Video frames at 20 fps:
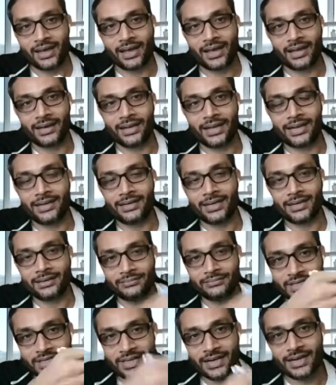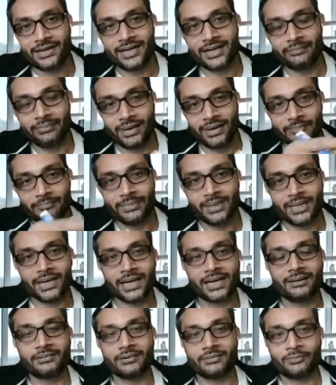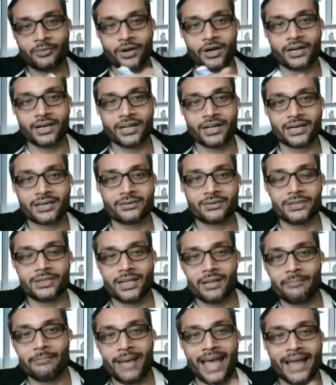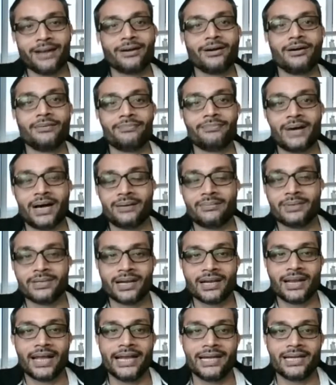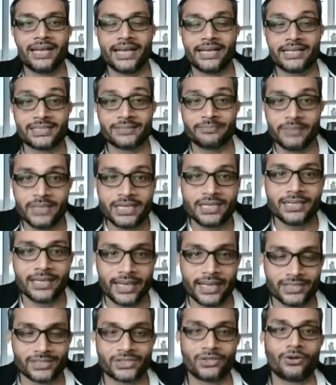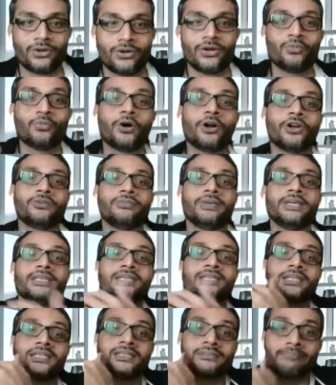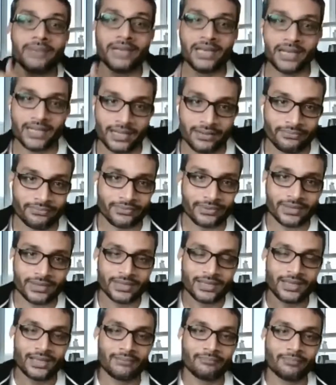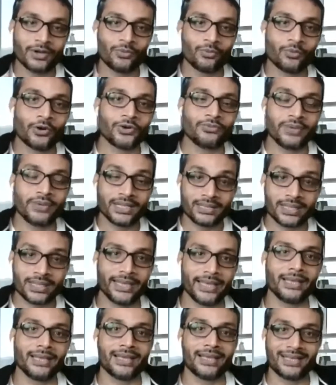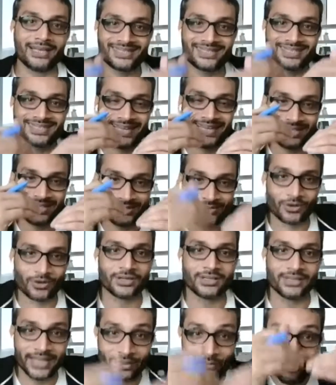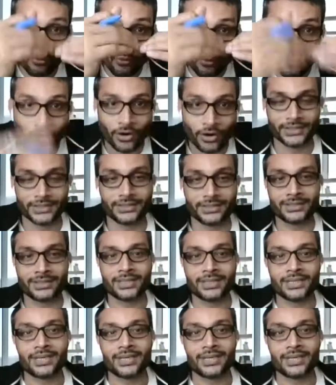And we are developing our product on the back of our client experience, not what we just believe, but what we think is what they want.